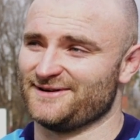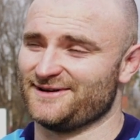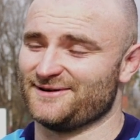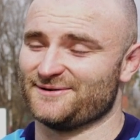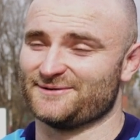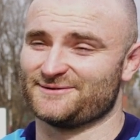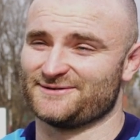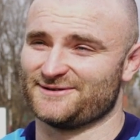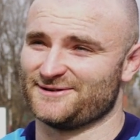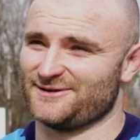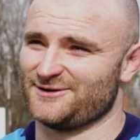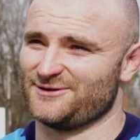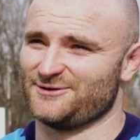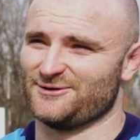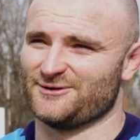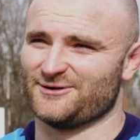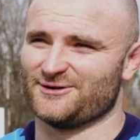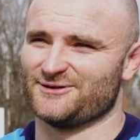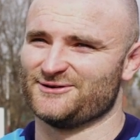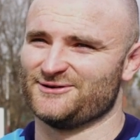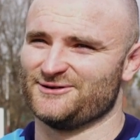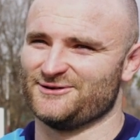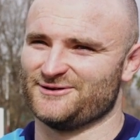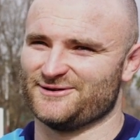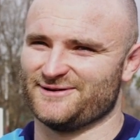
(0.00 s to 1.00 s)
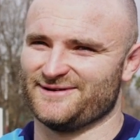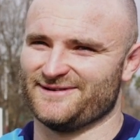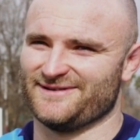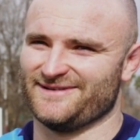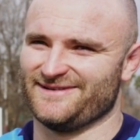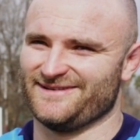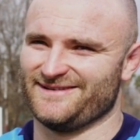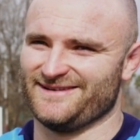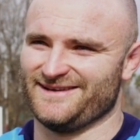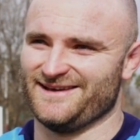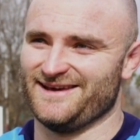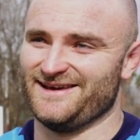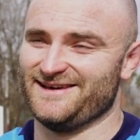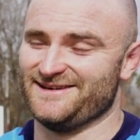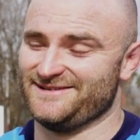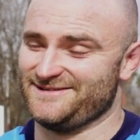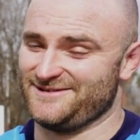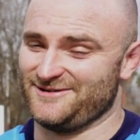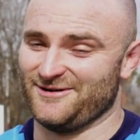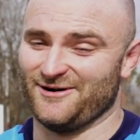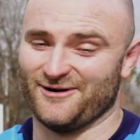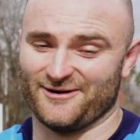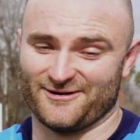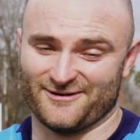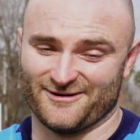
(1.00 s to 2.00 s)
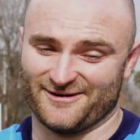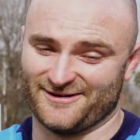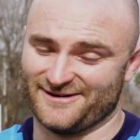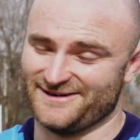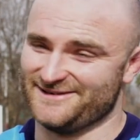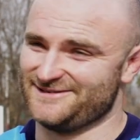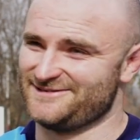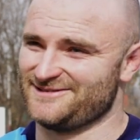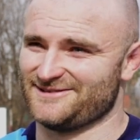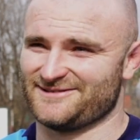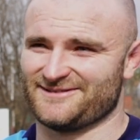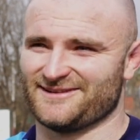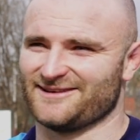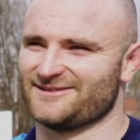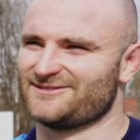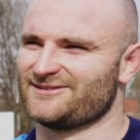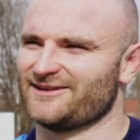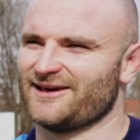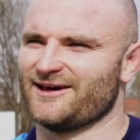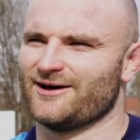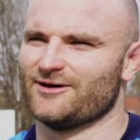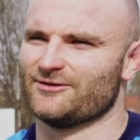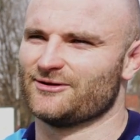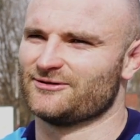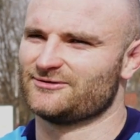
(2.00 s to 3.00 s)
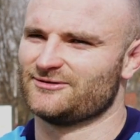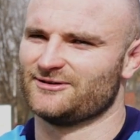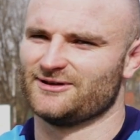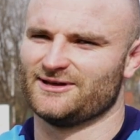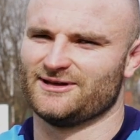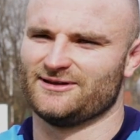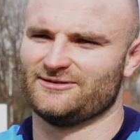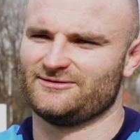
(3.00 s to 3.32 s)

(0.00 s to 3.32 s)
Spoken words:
I was like, good on you. And he's gone on, he's just excelled, hasn't he?